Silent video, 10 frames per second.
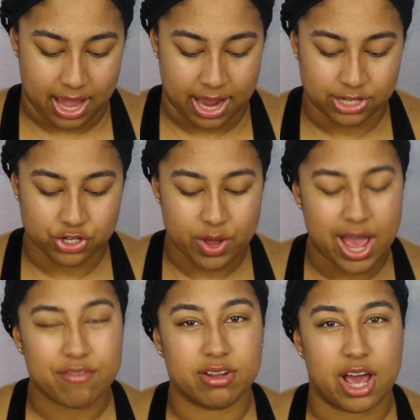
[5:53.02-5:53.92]
I don't
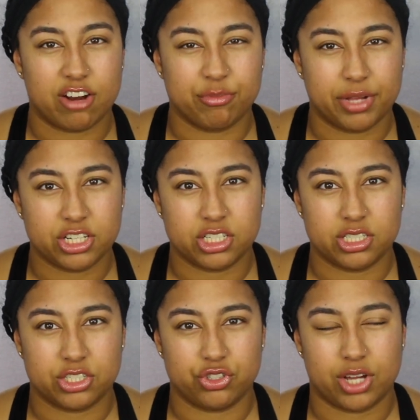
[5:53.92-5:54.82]
have a lot of
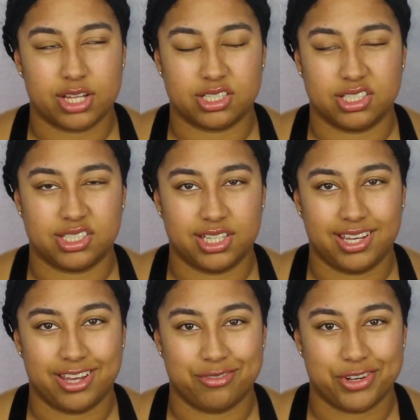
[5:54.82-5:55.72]
blushes, as you guys can
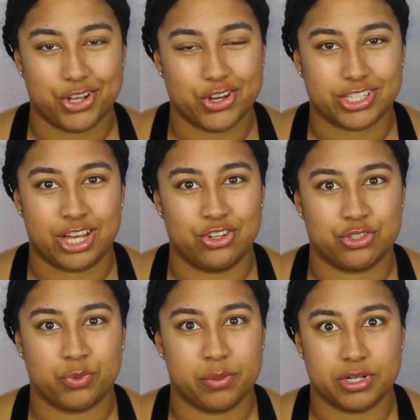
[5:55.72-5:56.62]
see in videos. I
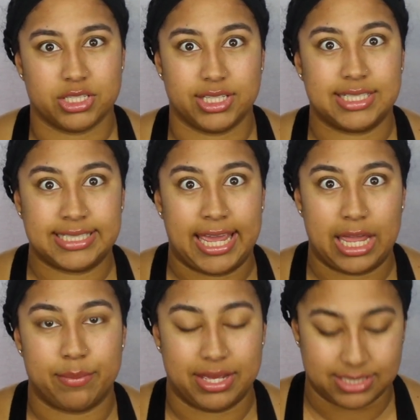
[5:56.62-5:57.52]
use pretty much the
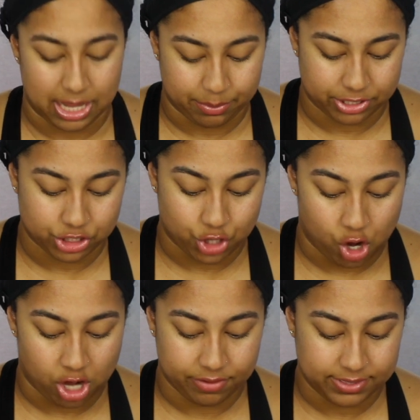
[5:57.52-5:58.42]
same exact blushes
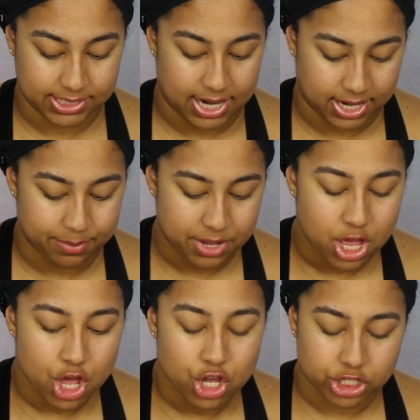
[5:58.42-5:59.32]
all of the time.
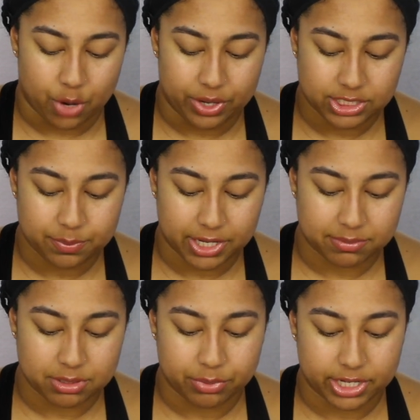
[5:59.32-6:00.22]
So I wanted to pick
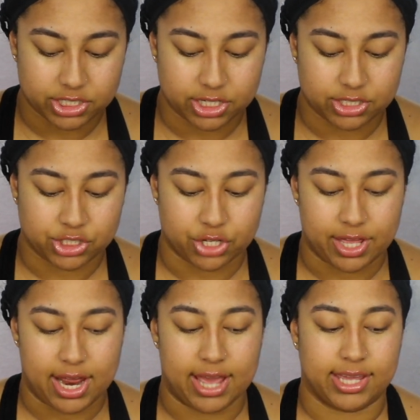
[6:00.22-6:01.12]
up some blushes so
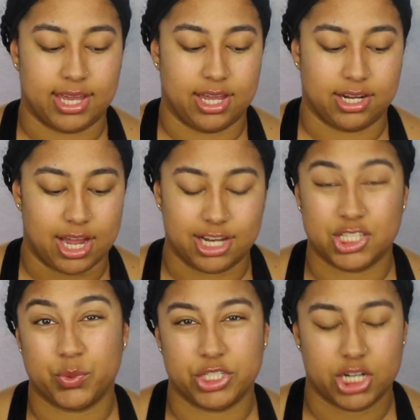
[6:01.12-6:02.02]
that I can kind
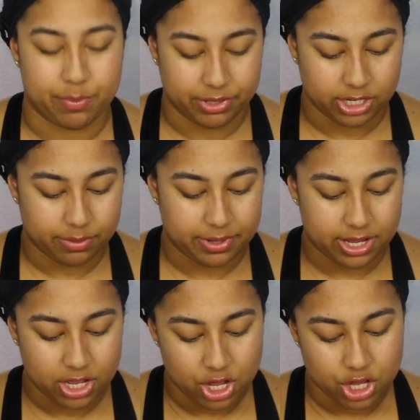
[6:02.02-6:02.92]
of switch it up a little
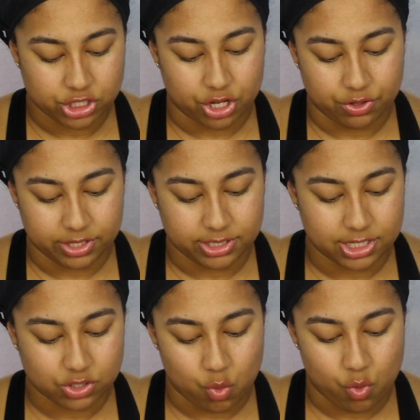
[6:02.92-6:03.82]
bit. So this
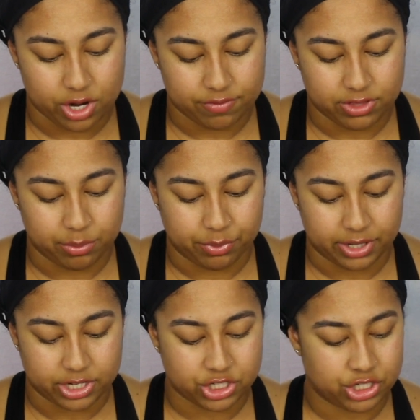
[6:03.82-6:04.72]
is one of the
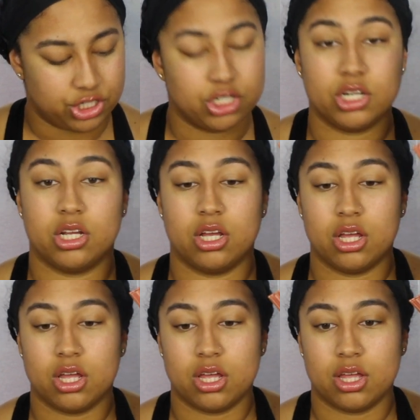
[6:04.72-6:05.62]
blush,
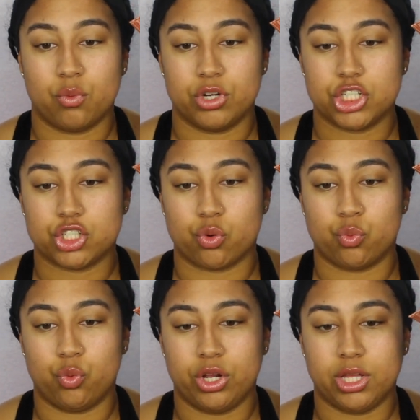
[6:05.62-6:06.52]
which is
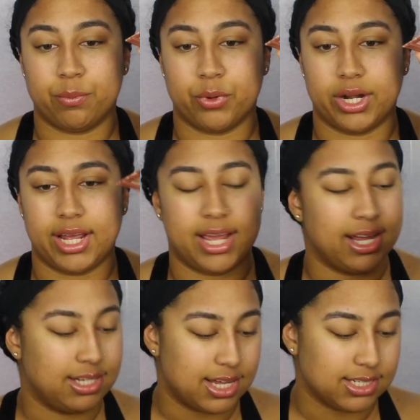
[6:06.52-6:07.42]
really pretty.
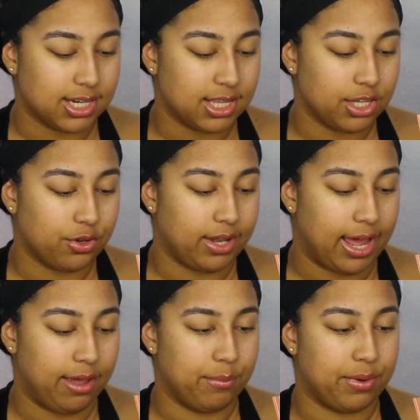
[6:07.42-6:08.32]
It does look a little
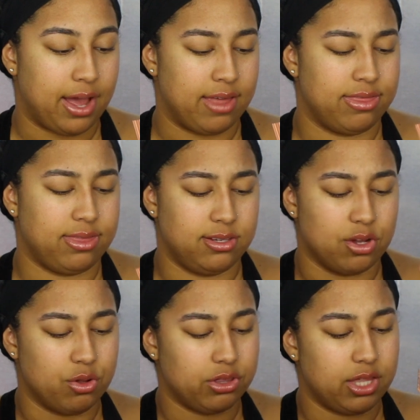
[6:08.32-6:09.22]
light, but I
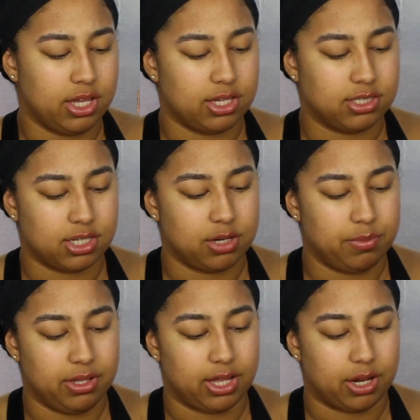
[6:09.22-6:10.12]
don't think it's going to
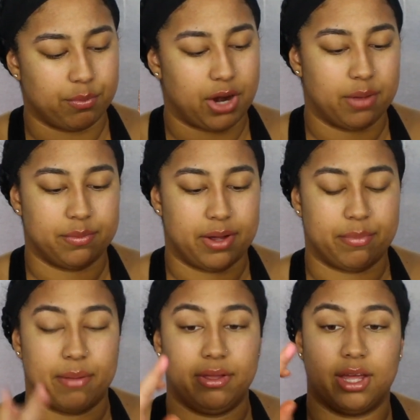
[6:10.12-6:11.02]
be like a problem. I'll
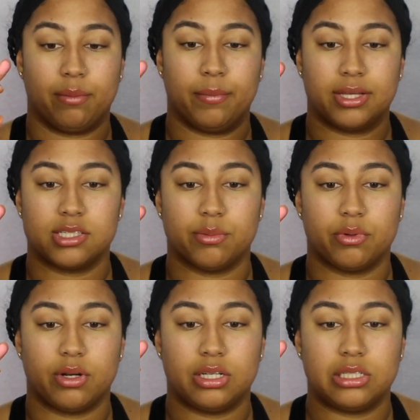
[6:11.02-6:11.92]
probably like mix them,
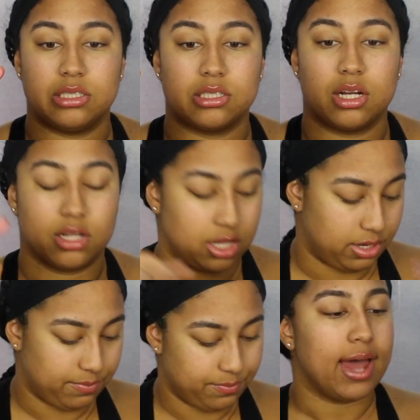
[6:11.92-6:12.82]
or it's kind of
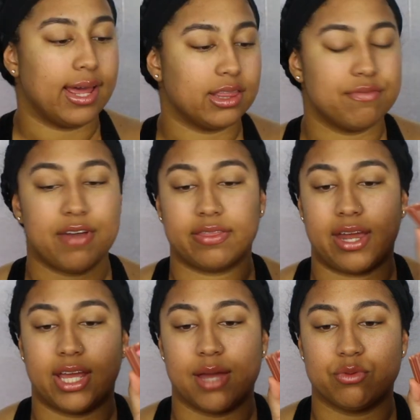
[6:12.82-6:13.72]
light. I like the fact
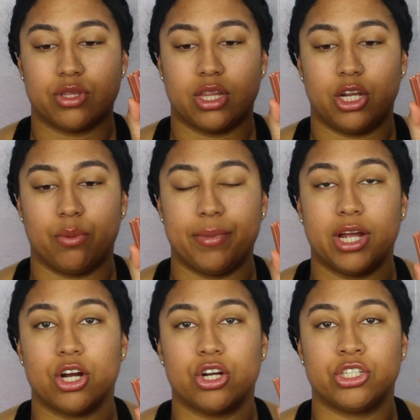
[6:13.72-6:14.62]
that it comes with a little
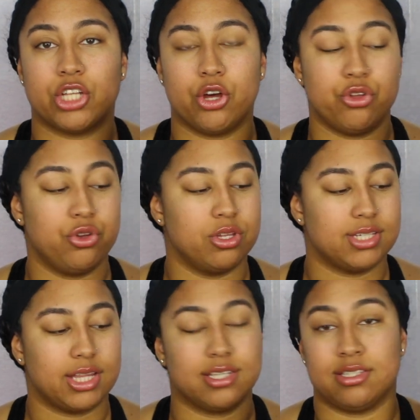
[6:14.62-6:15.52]
mirror, so you can
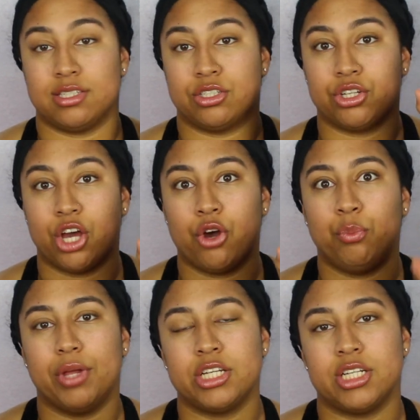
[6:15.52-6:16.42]
take this to
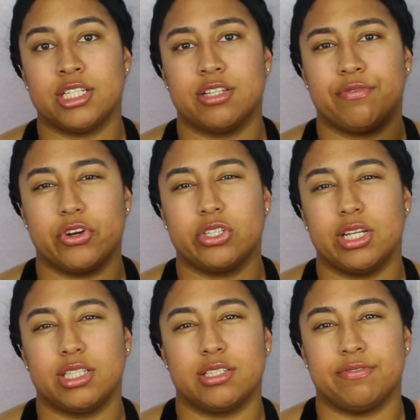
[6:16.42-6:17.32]
go. Blush is the first
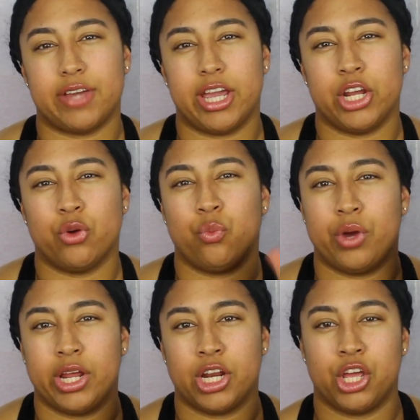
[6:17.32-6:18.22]
thing to fade
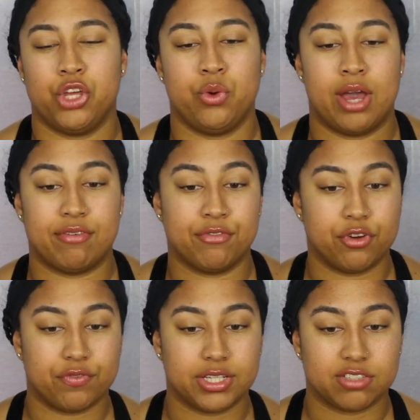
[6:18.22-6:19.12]
when you have a
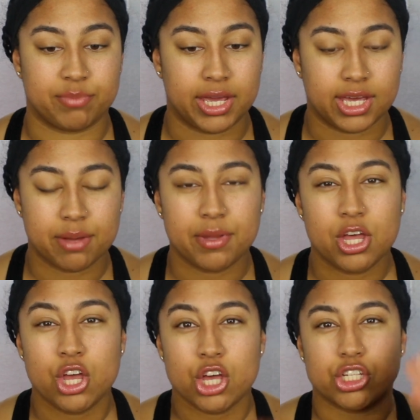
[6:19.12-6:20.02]
full face of makeup.
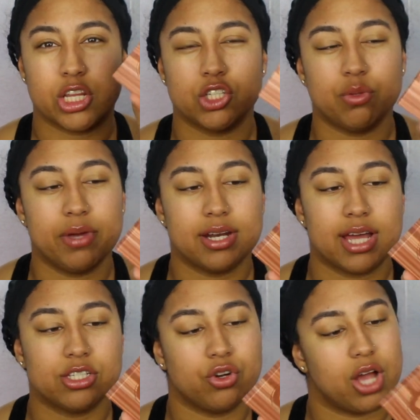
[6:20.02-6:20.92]
So this will be a
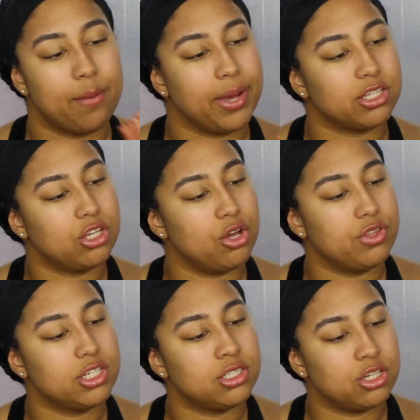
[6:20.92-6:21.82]
nice little compact to go.
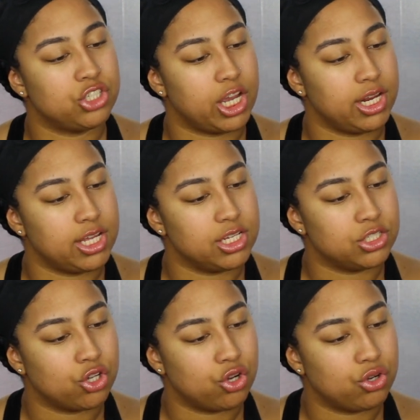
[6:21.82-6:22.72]
This shade
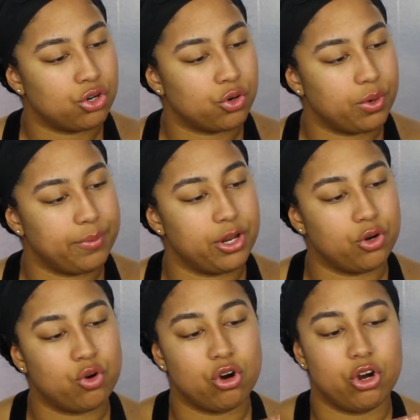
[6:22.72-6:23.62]
is
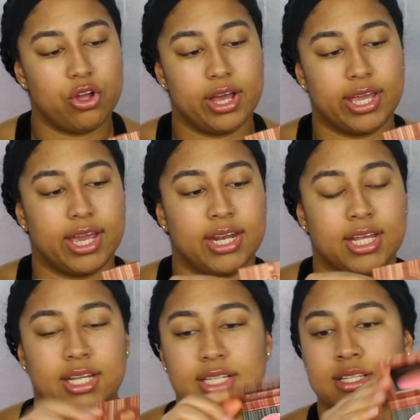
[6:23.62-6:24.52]
Caribbean Coral. Again,
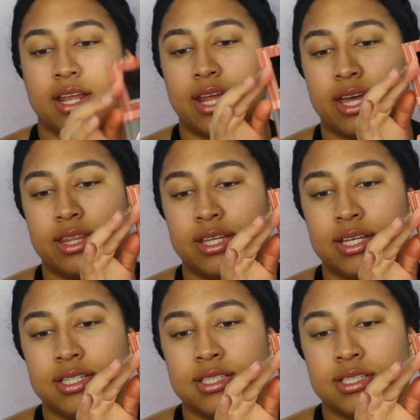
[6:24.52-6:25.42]
it looks like
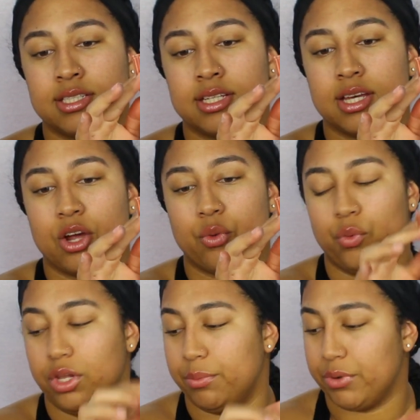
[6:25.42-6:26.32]
this.
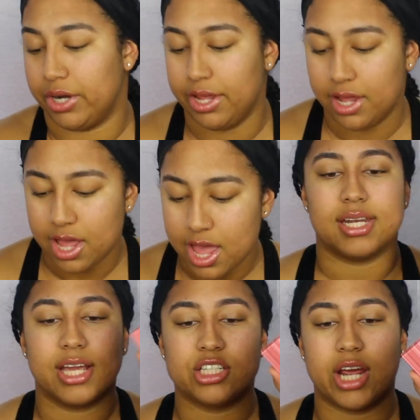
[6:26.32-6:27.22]
Really pretty.
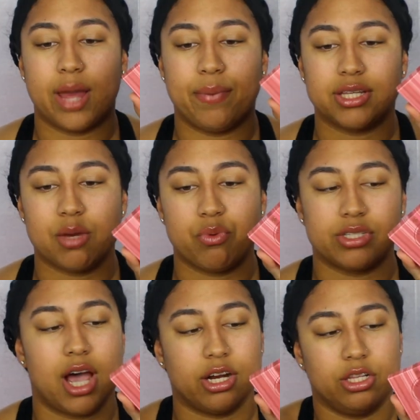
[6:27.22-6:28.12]
The next shade I picked up
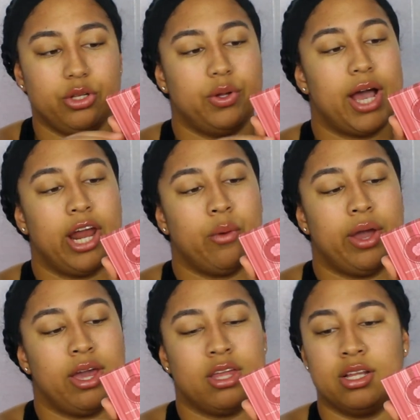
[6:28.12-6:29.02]
was Honolulu
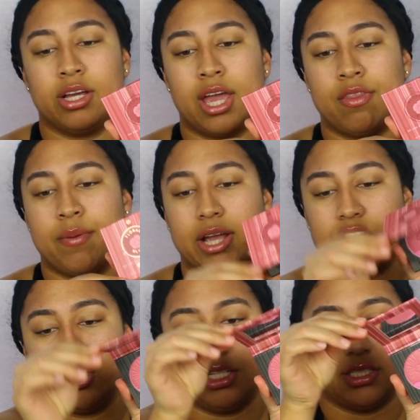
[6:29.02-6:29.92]
Hideaway. Again, the
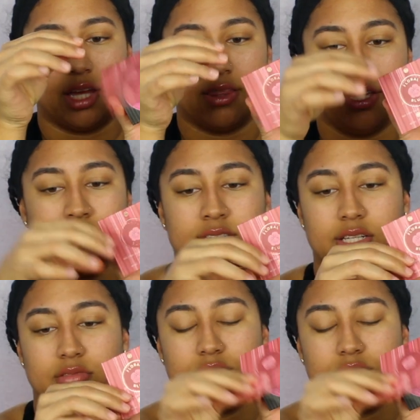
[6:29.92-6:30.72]
packaging looks like this.